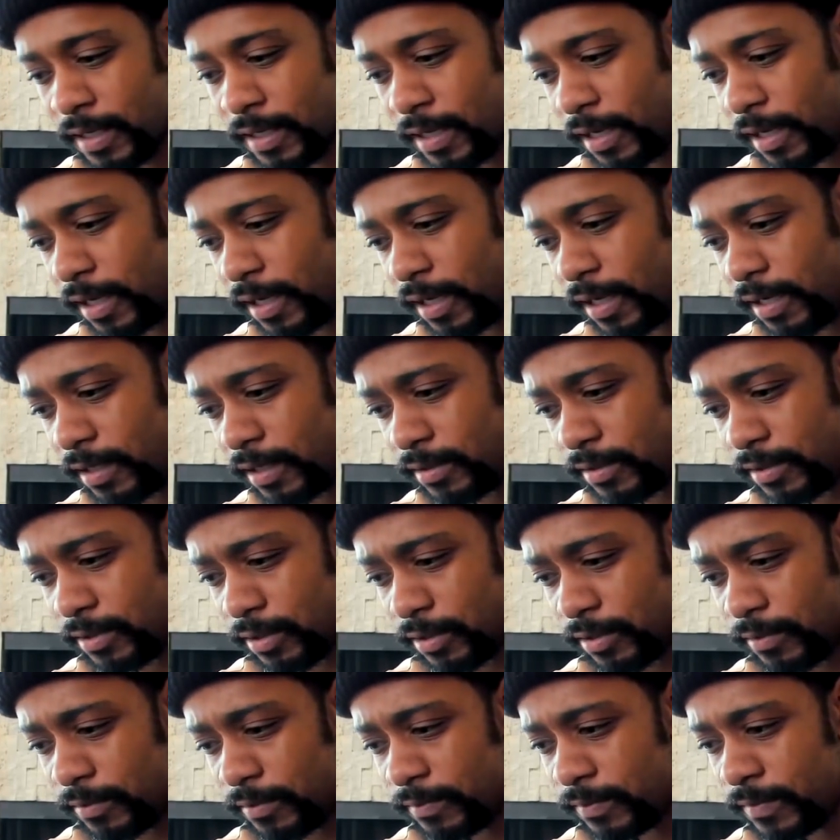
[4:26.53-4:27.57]
And
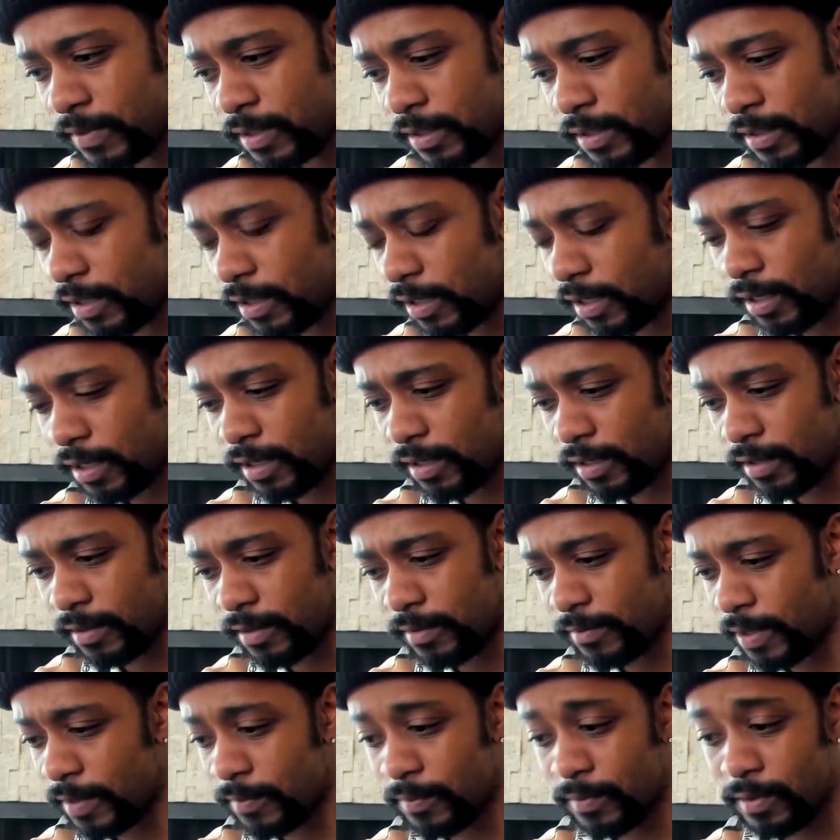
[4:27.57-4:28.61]
so
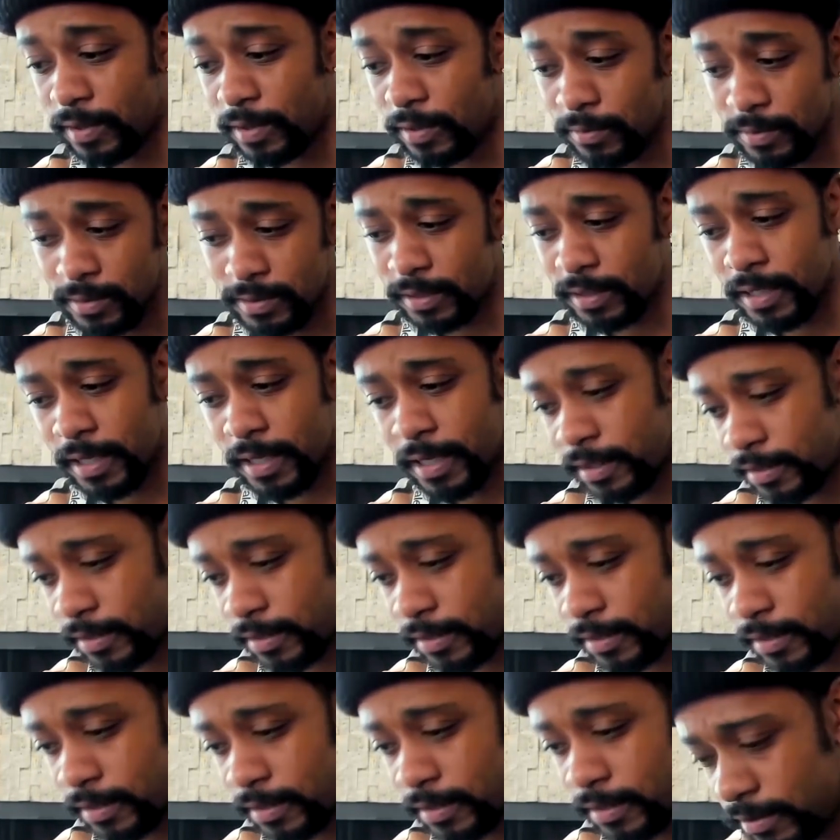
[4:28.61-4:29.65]
I'm always glad
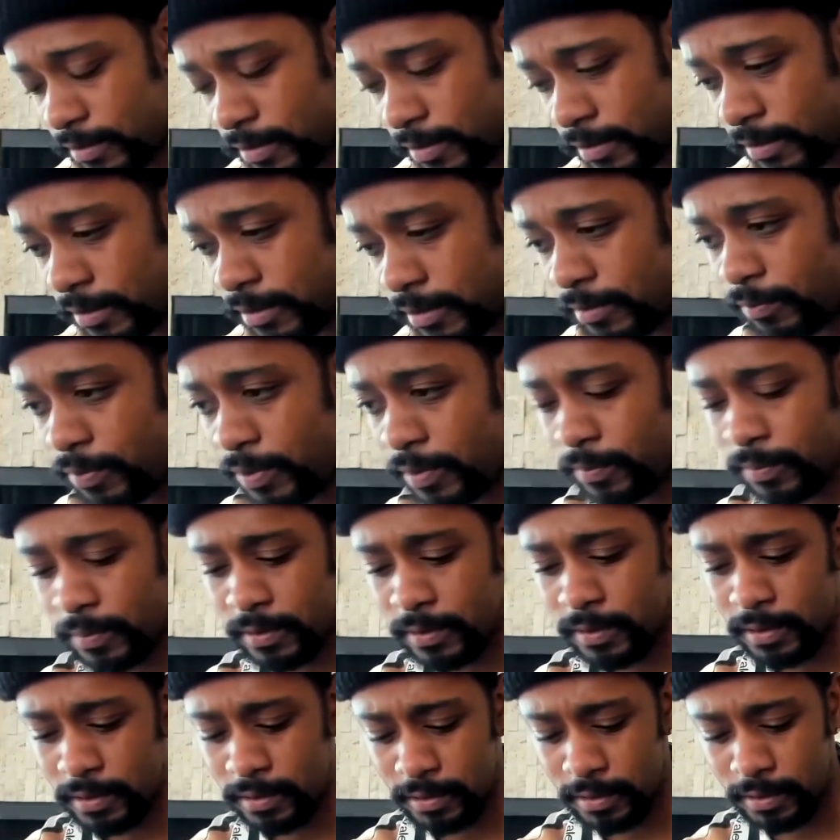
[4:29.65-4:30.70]
to see
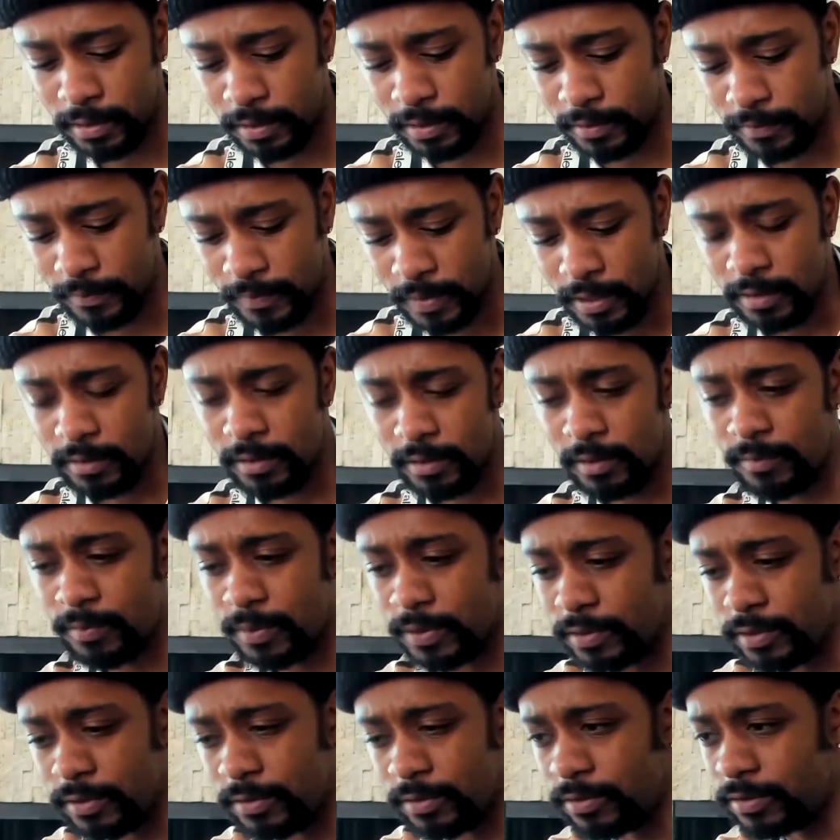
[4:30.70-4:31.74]
people in the
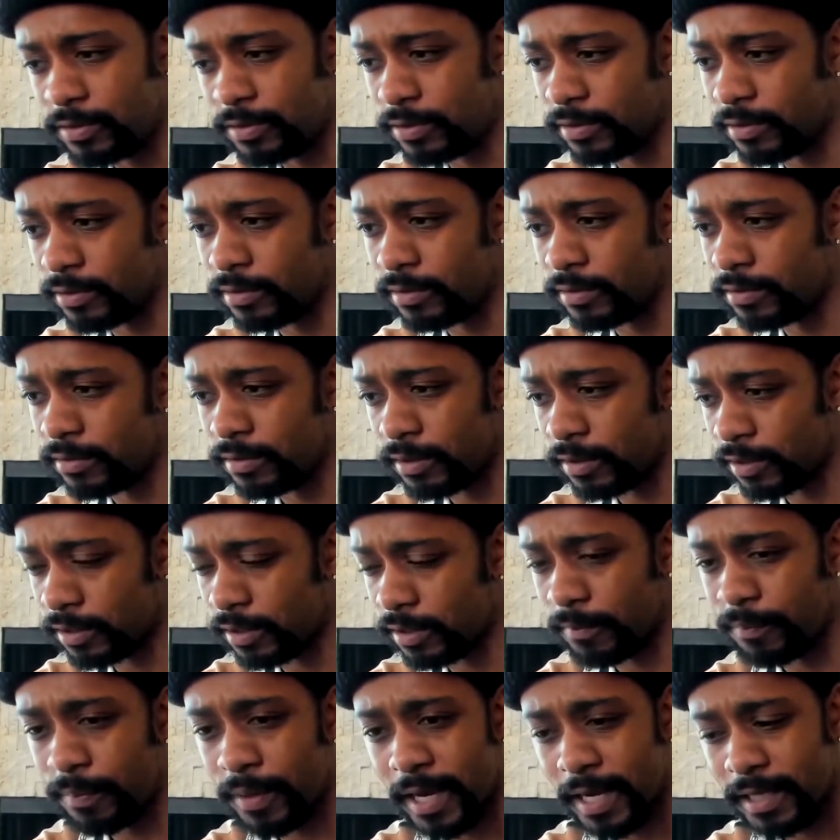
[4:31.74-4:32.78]
producer
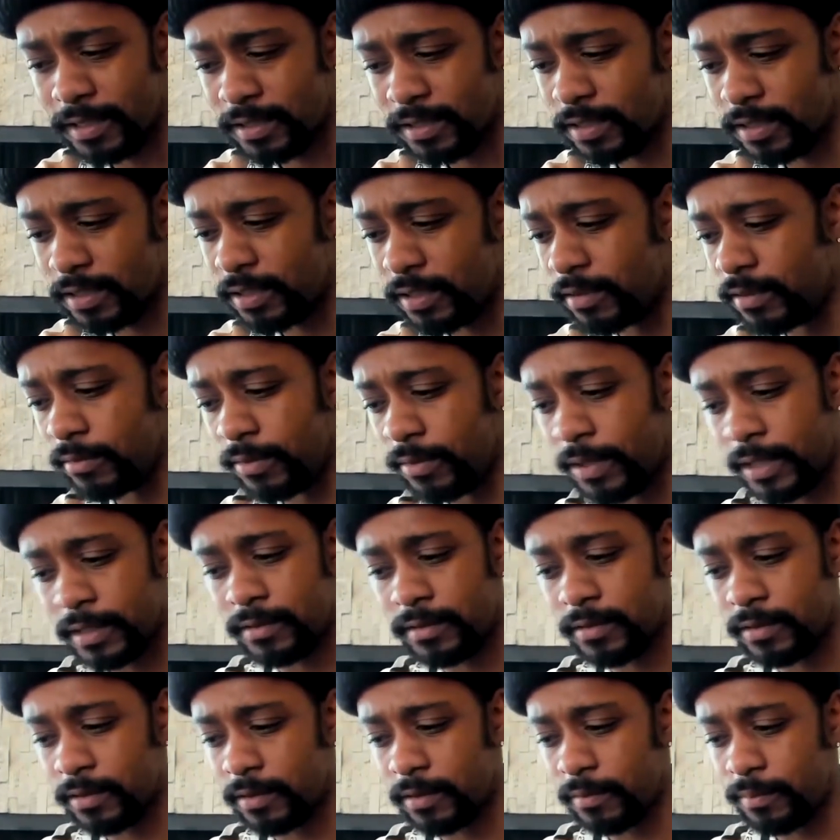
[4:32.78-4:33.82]
capacity, the
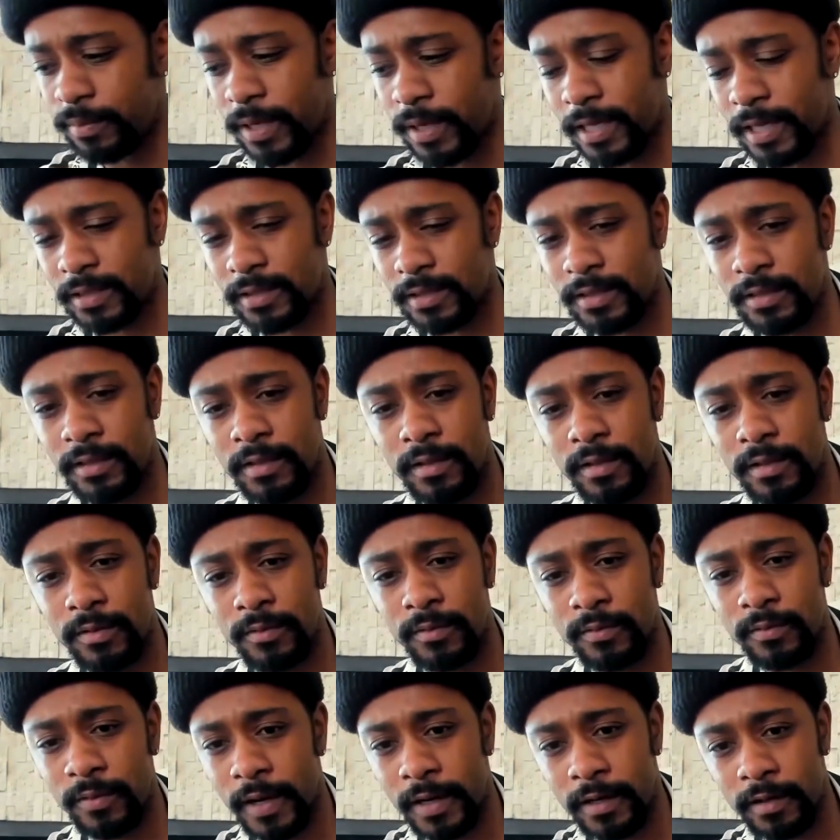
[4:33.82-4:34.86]
director capacity, the
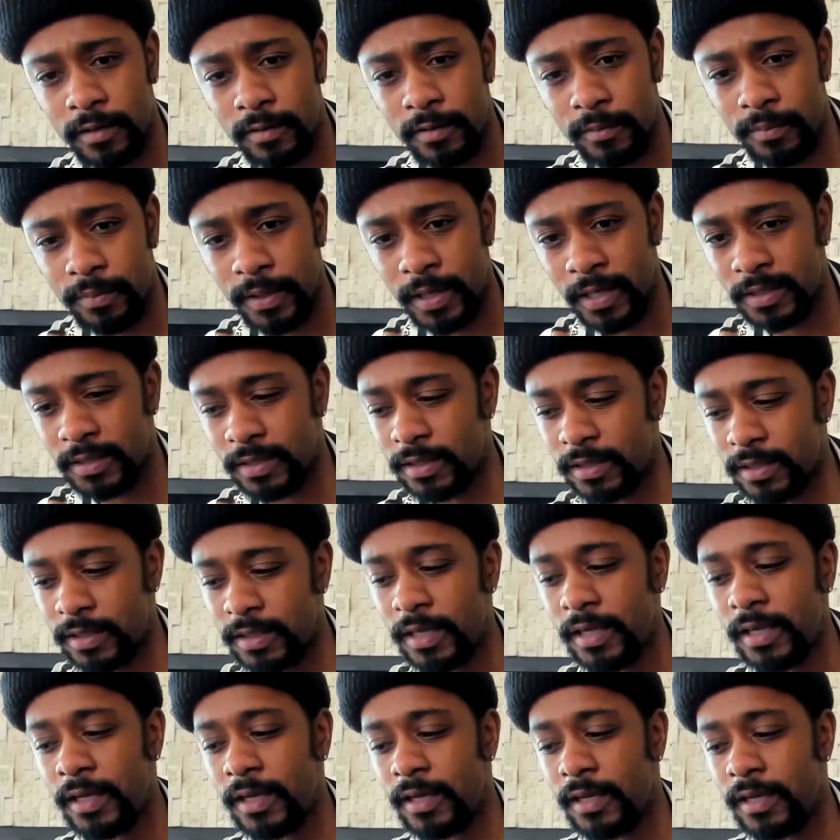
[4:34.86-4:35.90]
writer capacity,
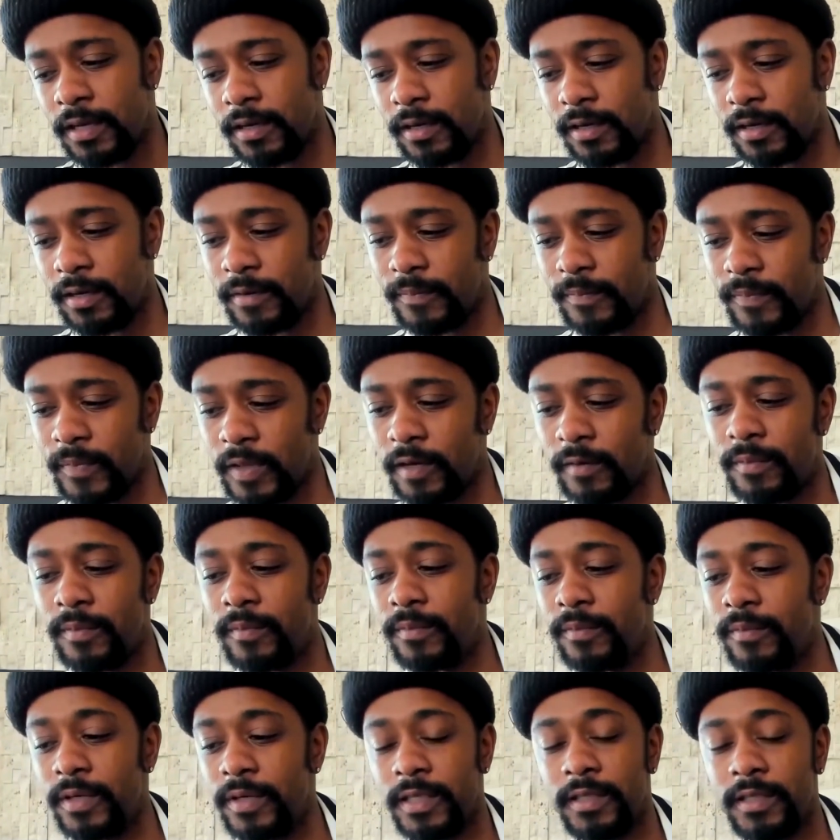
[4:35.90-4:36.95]

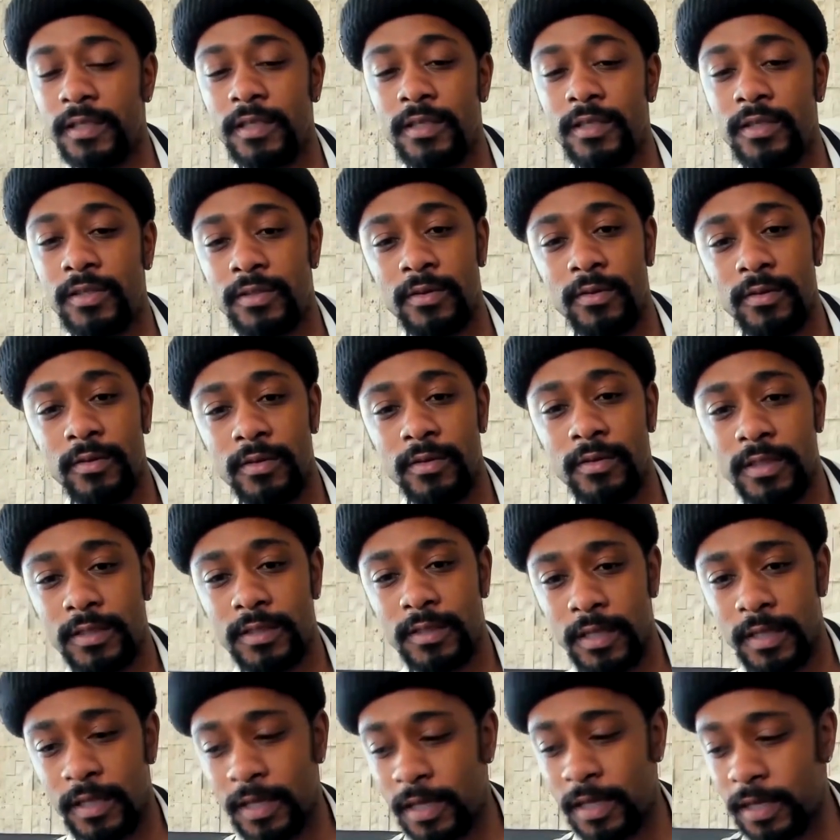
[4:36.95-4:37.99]
helping bring these stories
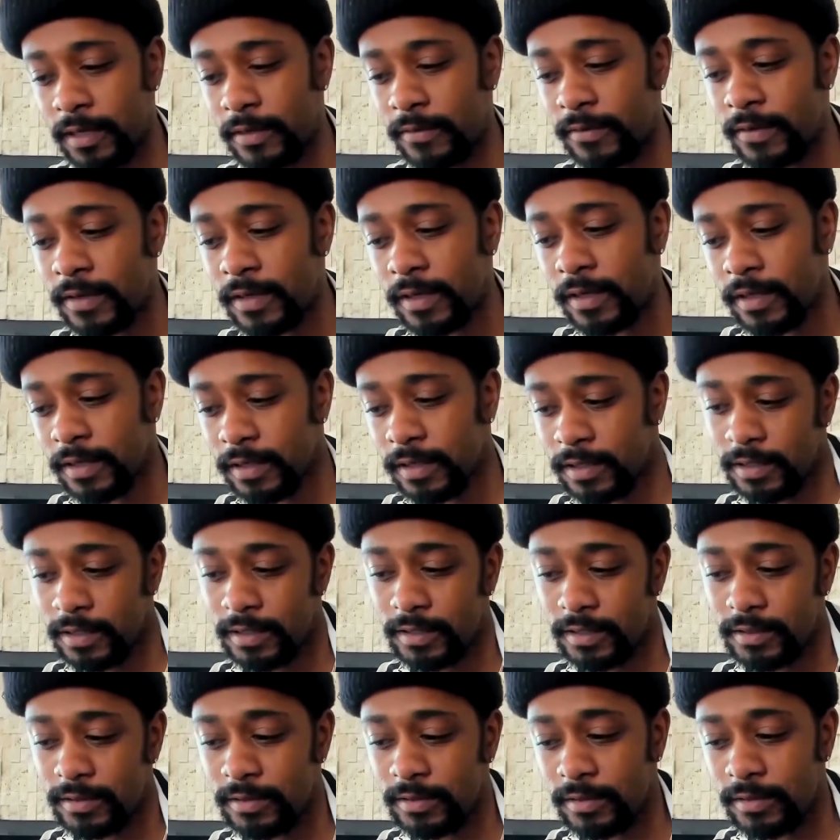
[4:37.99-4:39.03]
to life.
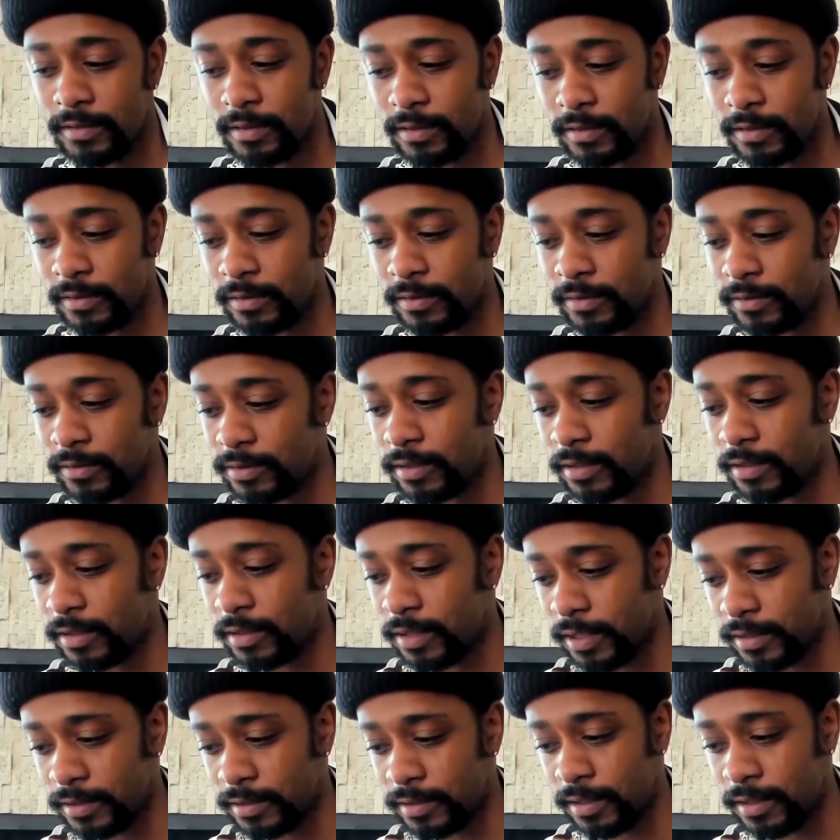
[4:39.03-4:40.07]
Because, those are the
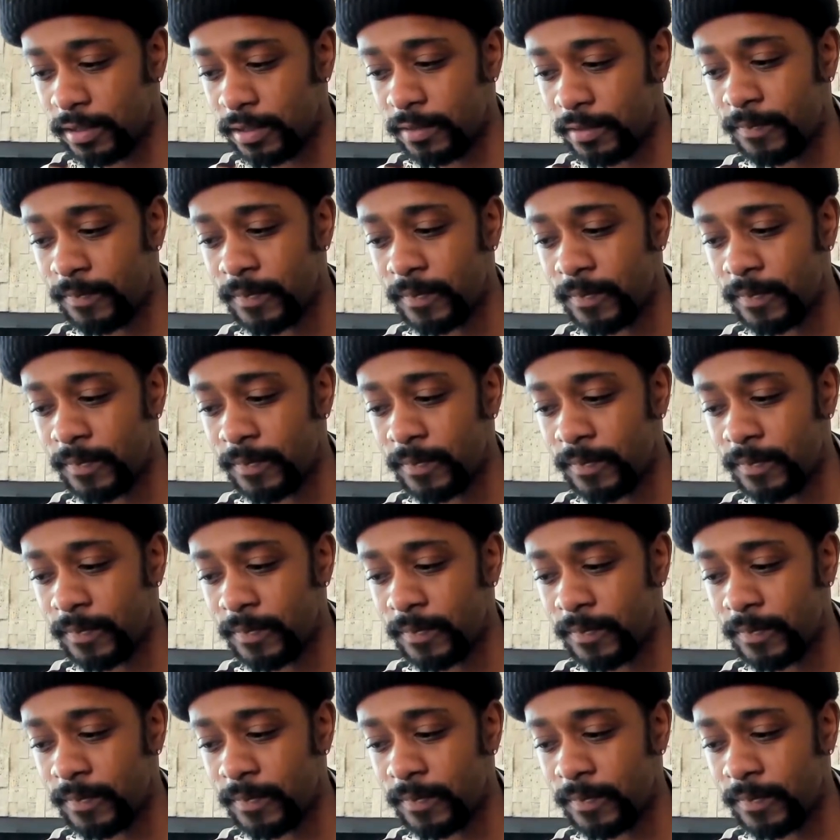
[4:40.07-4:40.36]
things that